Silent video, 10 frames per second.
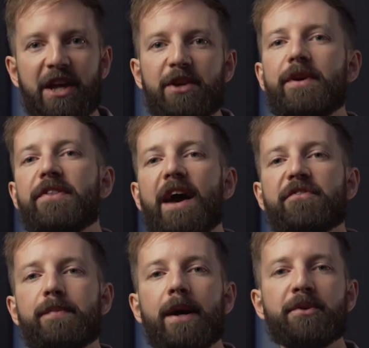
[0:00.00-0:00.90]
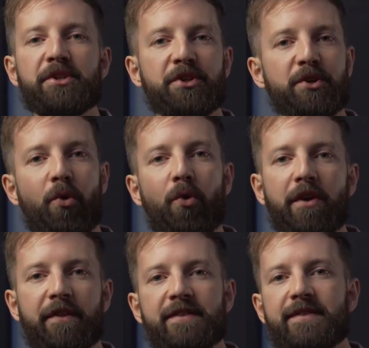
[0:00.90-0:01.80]
You either have to be able to do all
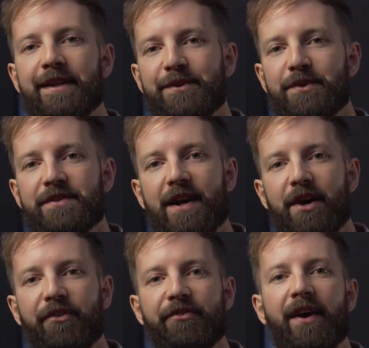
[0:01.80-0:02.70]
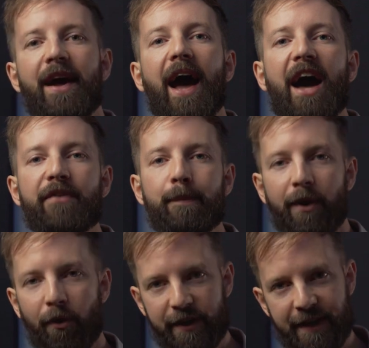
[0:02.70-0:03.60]
of these things yourself, have
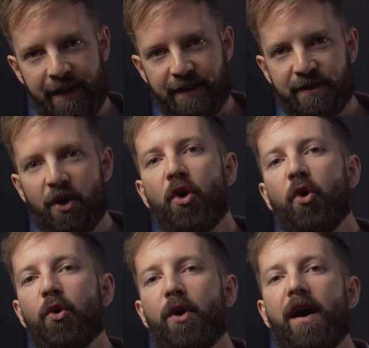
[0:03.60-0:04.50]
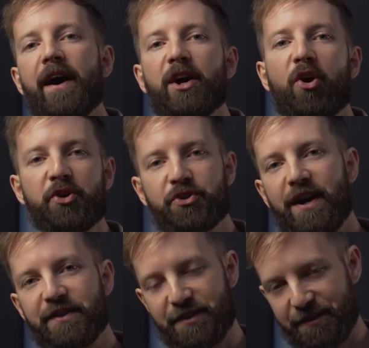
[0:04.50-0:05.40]
employees, or hire
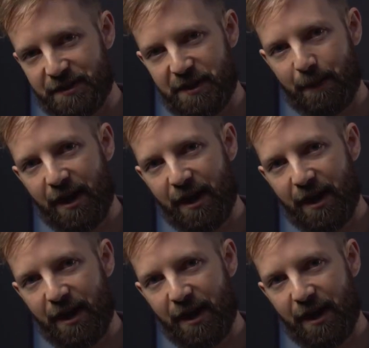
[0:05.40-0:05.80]
contractors that you